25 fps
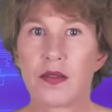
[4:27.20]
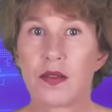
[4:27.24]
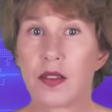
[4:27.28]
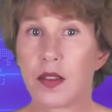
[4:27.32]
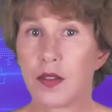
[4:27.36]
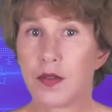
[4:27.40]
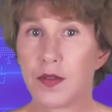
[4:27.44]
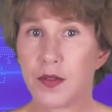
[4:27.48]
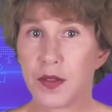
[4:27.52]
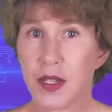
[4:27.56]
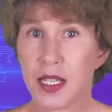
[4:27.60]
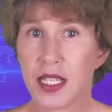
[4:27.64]
The
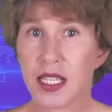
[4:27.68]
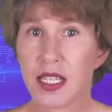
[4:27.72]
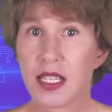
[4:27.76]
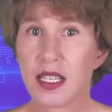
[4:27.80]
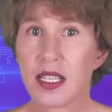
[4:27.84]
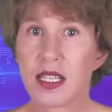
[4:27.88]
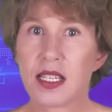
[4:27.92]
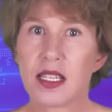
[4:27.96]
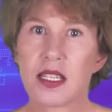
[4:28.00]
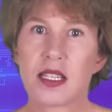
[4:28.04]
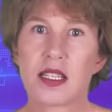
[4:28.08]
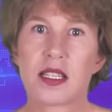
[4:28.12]

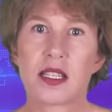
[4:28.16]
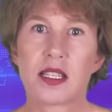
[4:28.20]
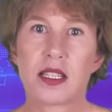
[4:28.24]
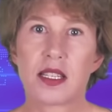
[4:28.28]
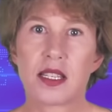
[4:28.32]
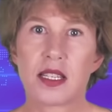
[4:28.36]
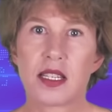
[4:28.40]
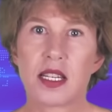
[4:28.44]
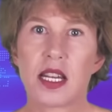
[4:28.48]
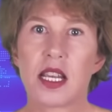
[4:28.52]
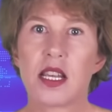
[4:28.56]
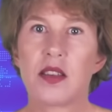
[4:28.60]
physicist
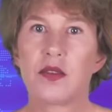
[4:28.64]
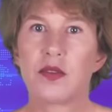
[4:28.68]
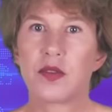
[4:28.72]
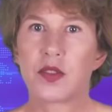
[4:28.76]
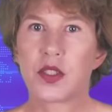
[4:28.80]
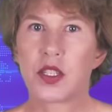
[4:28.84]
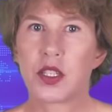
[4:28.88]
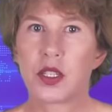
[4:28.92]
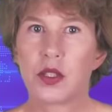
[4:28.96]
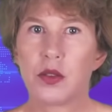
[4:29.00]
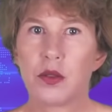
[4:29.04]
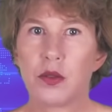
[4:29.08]
Steve
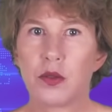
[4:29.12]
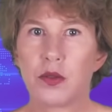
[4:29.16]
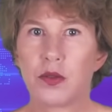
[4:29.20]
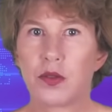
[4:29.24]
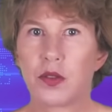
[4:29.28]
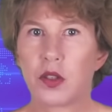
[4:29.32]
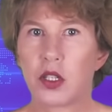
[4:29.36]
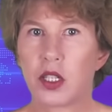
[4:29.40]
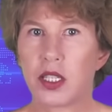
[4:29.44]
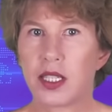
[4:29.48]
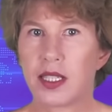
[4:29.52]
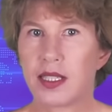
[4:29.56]
Zou,
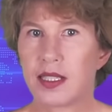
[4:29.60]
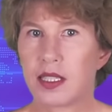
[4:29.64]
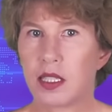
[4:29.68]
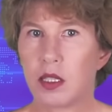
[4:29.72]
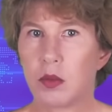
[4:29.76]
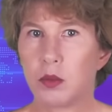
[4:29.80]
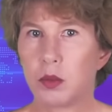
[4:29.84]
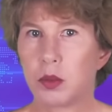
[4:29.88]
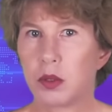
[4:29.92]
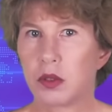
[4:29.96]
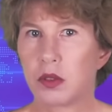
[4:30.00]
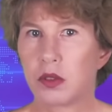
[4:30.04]
for
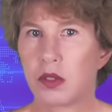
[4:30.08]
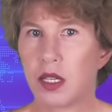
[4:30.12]
example,